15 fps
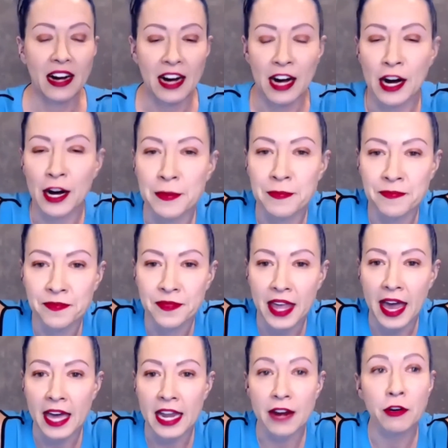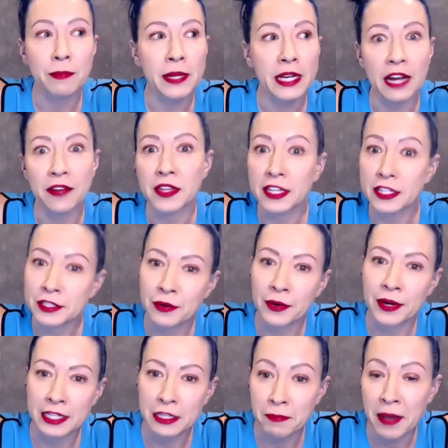And everybody, I think, is
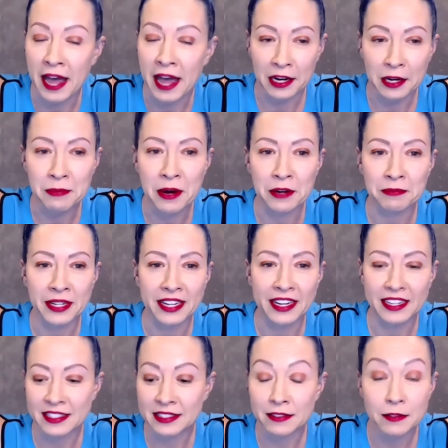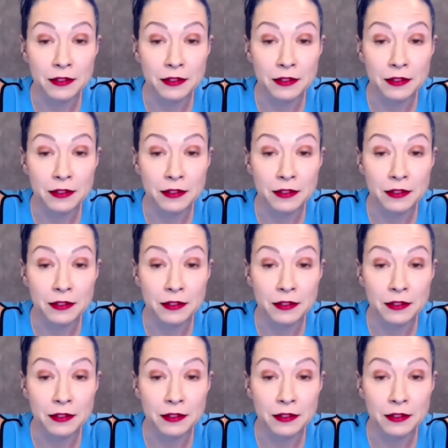going into panic mode because